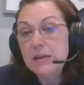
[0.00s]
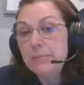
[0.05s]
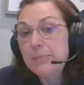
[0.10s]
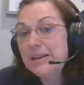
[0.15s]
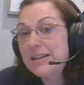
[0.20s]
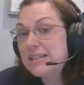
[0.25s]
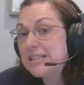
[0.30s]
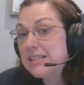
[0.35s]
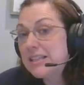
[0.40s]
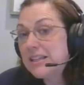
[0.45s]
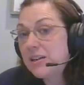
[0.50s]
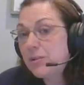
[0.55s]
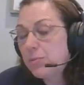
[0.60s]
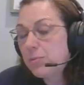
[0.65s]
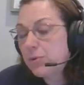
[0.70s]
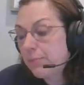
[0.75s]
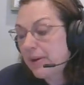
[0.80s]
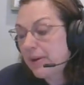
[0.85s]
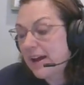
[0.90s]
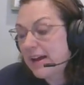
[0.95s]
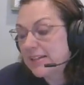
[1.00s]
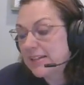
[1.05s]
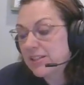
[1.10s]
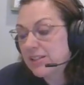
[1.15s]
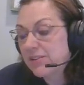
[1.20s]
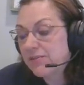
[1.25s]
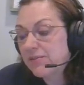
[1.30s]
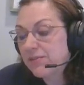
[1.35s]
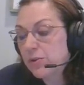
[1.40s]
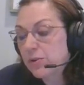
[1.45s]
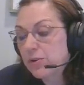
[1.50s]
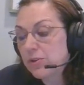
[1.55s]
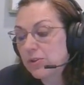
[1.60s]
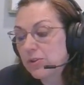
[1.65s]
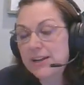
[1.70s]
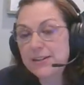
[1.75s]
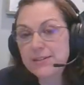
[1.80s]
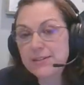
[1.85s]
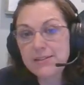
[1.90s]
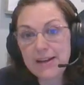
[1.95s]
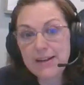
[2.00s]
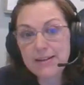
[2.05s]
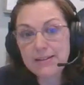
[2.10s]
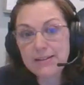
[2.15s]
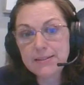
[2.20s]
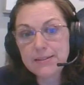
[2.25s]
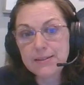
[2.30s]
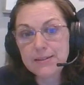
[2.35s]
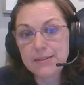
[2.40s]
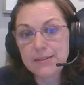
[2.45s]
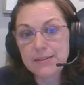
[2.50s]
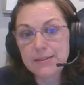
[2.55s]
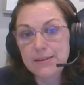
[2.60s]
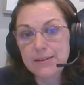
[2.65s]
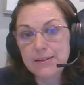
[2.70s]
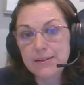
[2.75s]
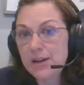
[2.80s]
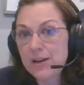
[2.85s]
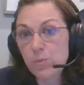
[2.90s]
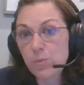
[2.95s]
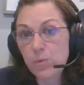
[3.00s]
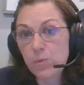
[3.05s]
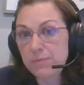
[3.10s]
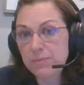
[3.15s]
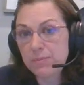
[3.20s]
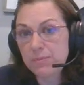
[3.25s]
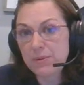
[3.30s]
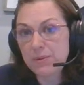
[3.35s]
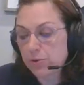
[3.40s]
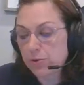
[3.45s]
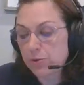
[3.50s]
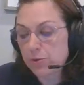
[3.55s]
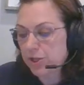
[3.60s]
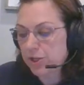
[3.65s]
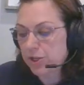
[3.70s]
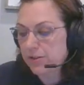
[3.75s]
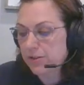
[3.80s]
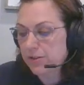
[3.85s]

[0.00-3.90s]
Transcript: because then it wouldn't pass the vertical line test, and it wouldn't be a function.